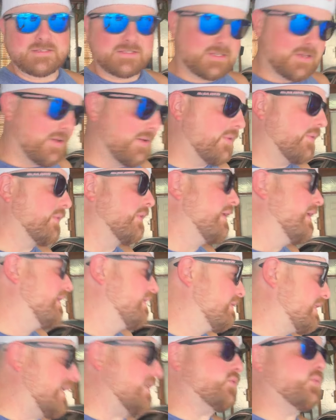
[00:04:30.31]
So
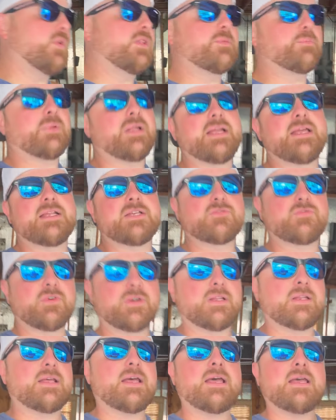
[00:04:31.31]
that's what the plan is for
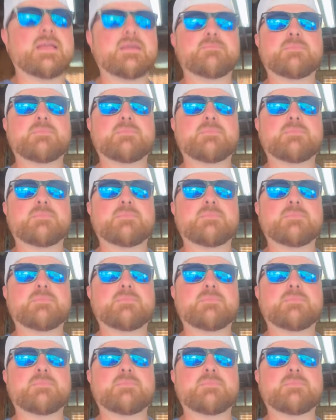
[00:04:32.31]
today.